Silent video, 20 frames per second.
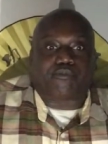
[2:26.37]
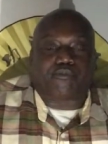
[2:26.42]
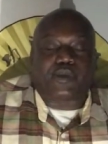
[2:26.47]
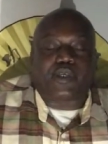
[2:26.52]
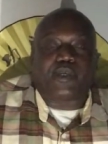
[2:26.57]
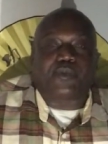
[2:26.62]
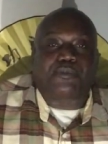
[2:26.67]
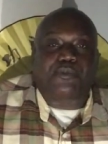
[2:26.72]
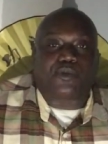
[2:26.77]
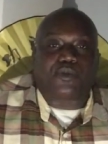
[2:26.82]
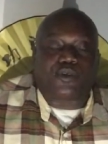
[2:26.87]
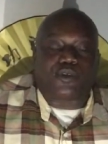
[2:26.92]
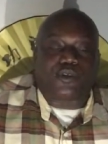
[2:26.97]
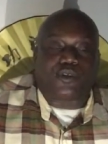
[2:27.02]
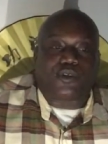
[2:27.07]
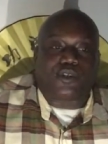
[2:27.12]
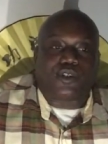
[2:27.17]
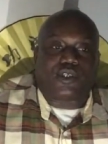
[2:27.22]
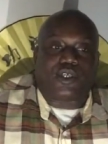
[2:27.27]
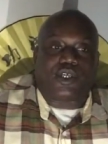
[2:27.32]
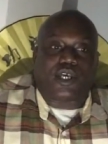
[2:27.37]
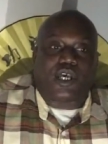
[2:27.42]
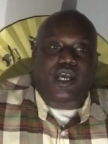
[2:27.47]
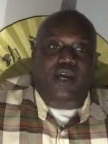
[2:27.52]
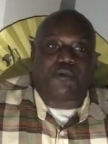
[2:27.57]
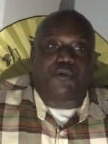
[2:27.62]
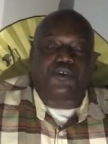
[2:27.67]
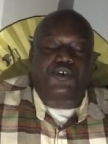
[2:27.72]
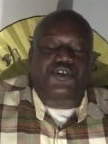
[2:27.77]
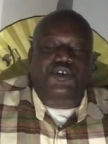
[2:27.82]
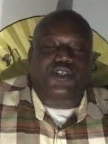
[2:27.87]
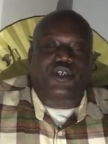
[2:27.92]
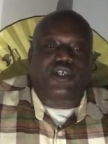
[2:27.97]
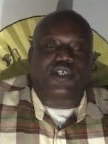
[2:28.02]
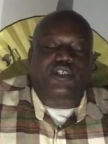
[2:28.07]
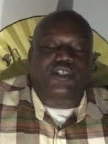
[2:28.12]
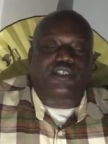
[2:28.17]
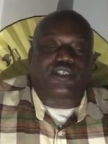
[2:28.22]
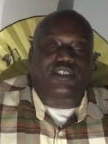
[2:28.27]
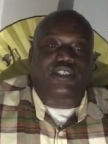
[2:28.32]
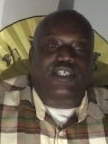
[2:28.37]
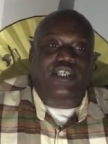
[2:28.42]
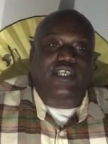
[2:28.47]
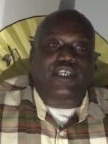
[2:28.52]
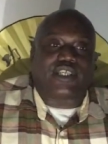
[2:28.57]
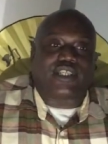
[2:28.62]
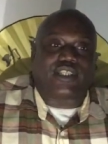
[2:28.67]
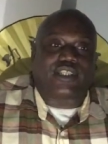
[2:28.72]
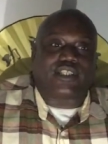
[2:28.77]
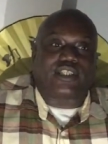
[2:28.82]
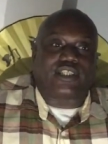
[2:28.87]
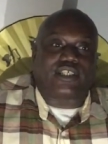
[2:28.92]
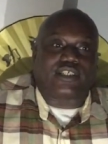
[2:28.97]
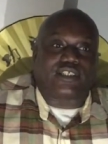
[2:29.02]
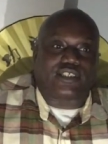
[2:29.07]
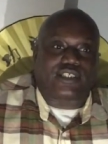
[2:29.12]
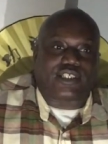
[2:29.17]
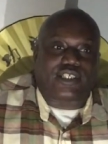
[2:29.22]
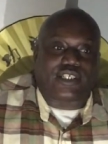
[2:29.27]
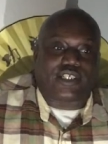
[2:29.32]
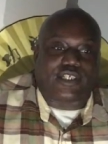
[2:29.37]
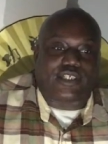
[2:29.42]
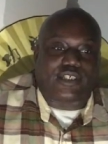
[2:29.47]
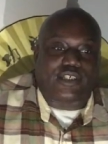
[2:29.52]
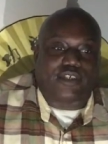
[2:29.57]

people I want you to understand this thing.